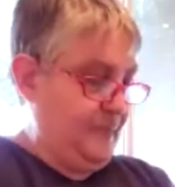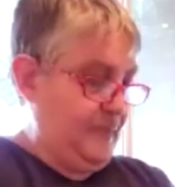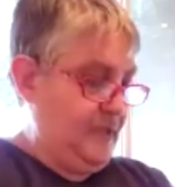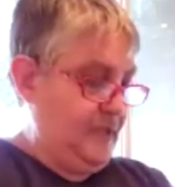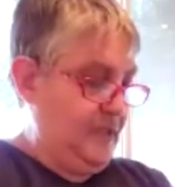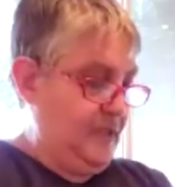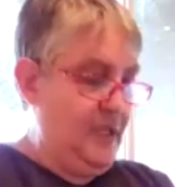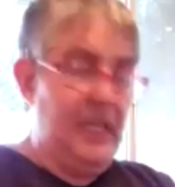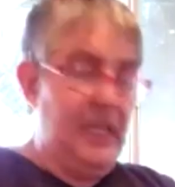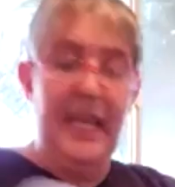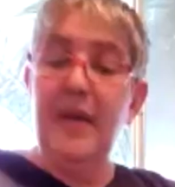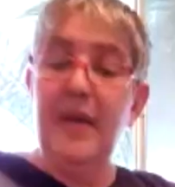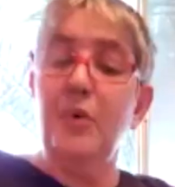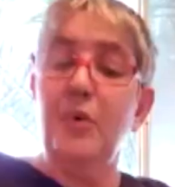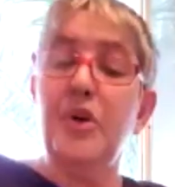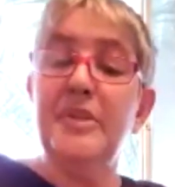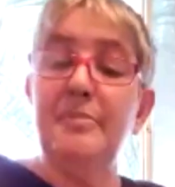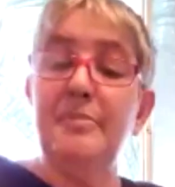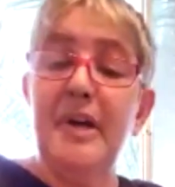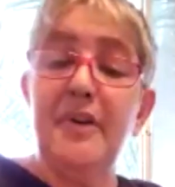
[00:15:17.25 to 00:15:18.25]
it works
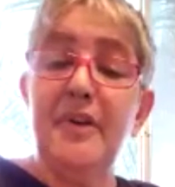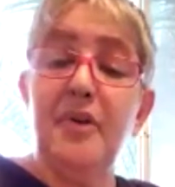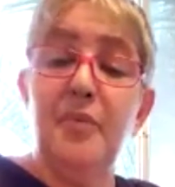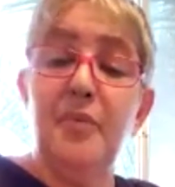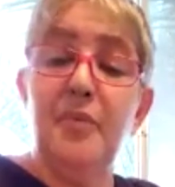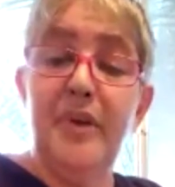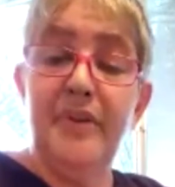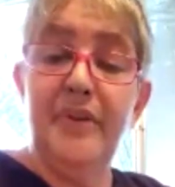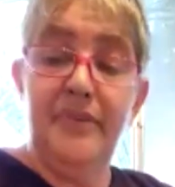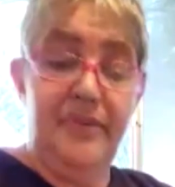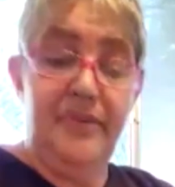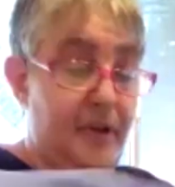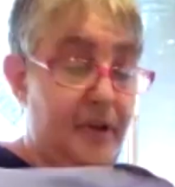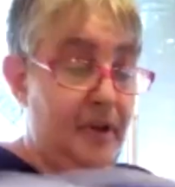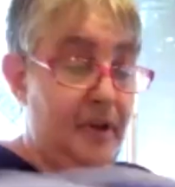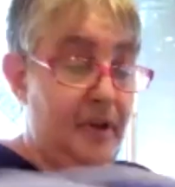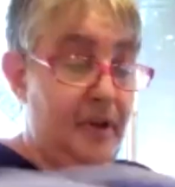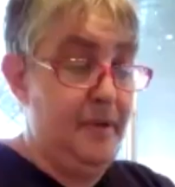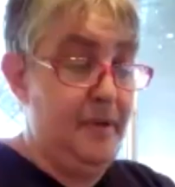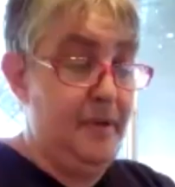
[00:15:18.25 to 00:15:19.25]
better with
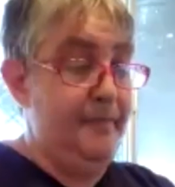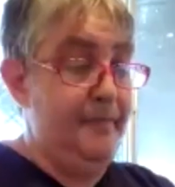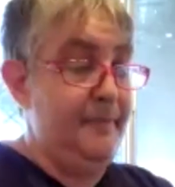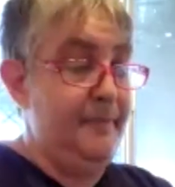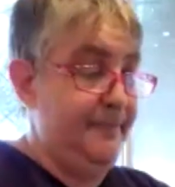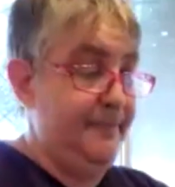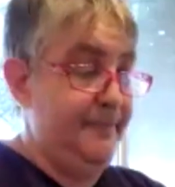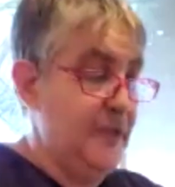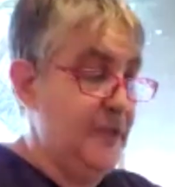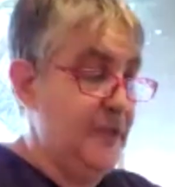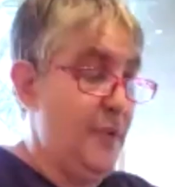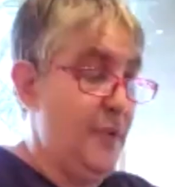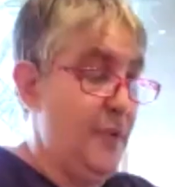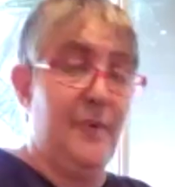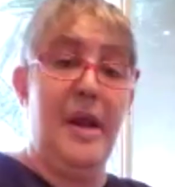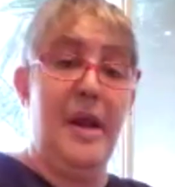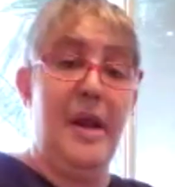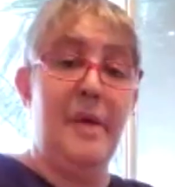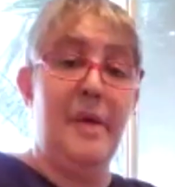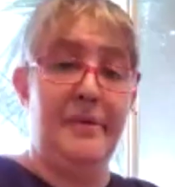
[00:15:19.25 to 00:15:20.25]
saran wrap.
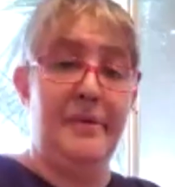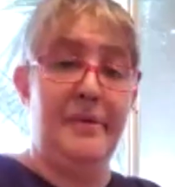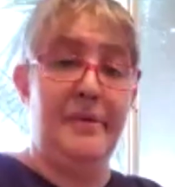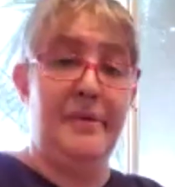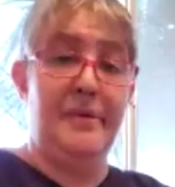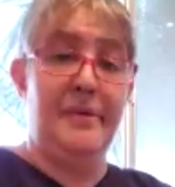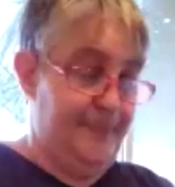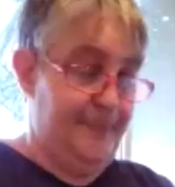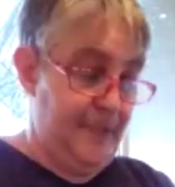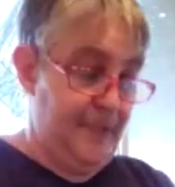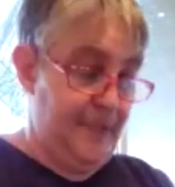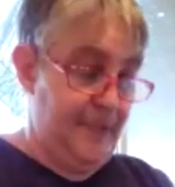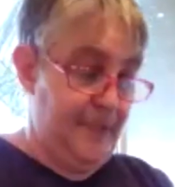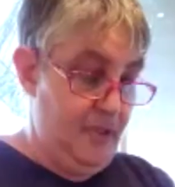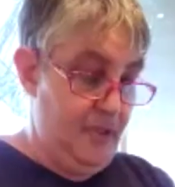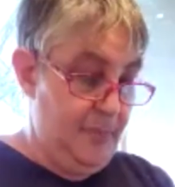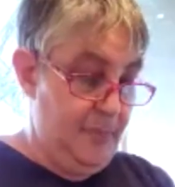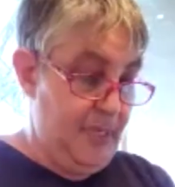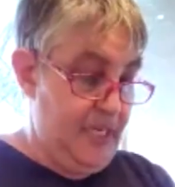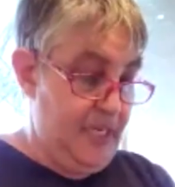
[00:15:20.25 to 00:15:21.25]
But I
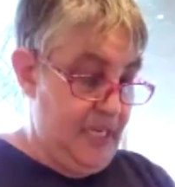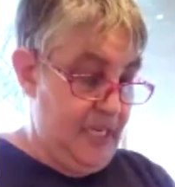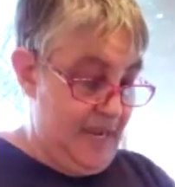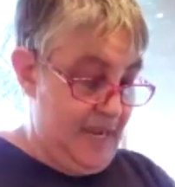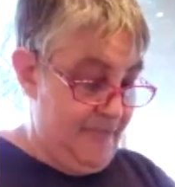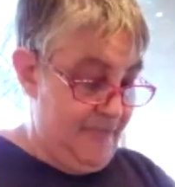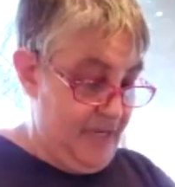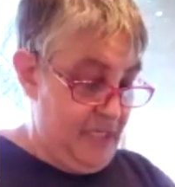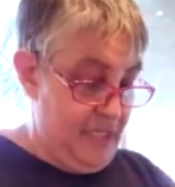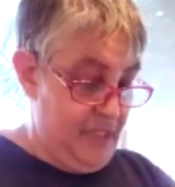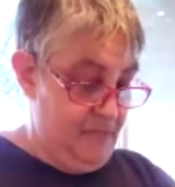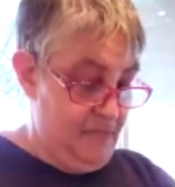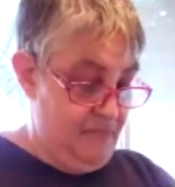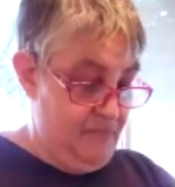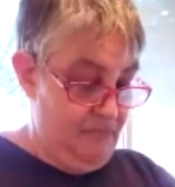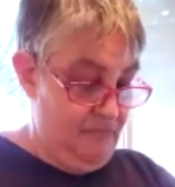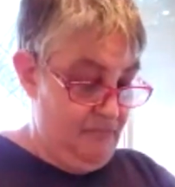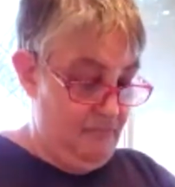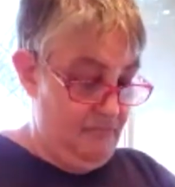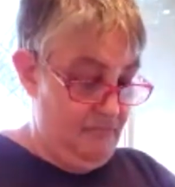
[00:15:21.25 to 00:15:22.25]
didn't have any.
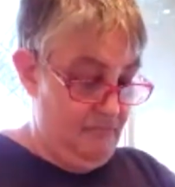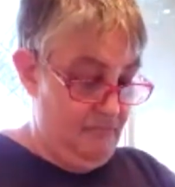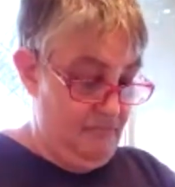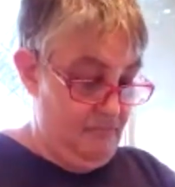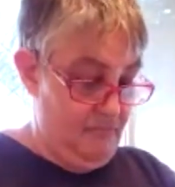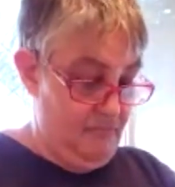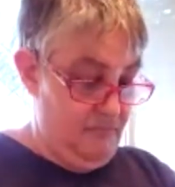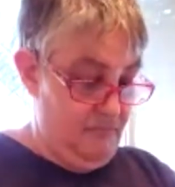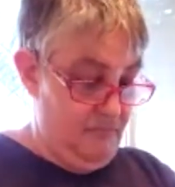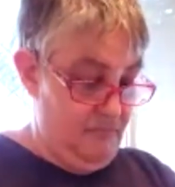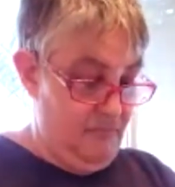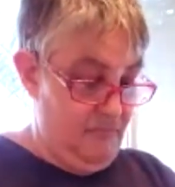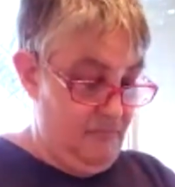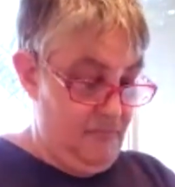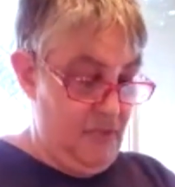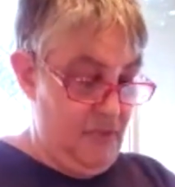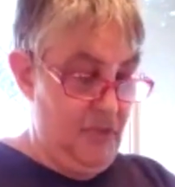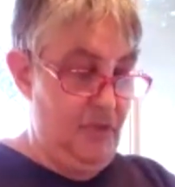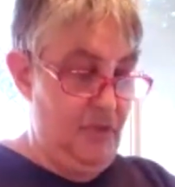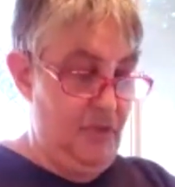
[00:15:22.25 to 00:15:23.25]

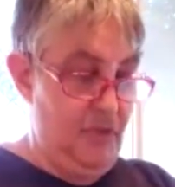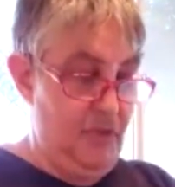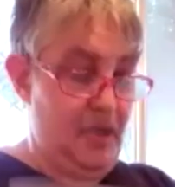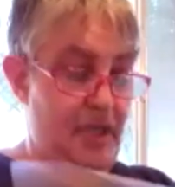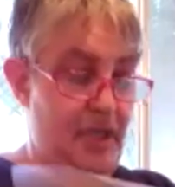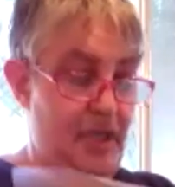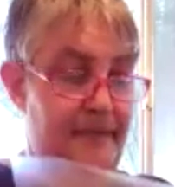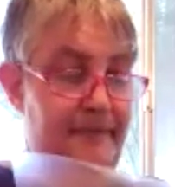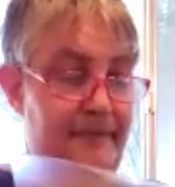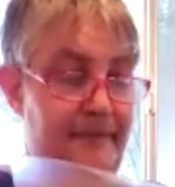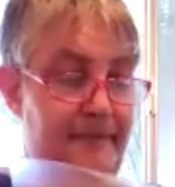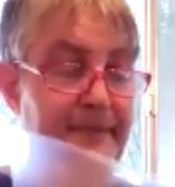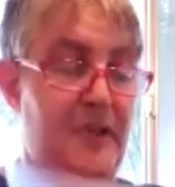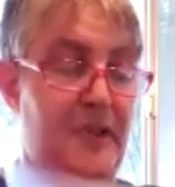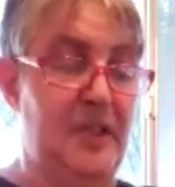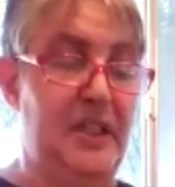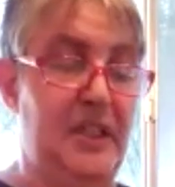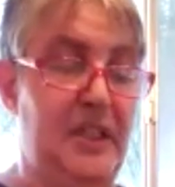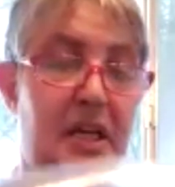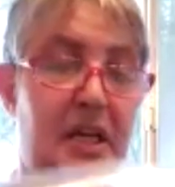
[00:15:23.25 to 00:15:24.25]
So just
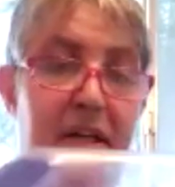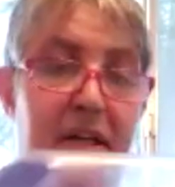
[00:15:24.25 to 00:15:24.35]
kind of.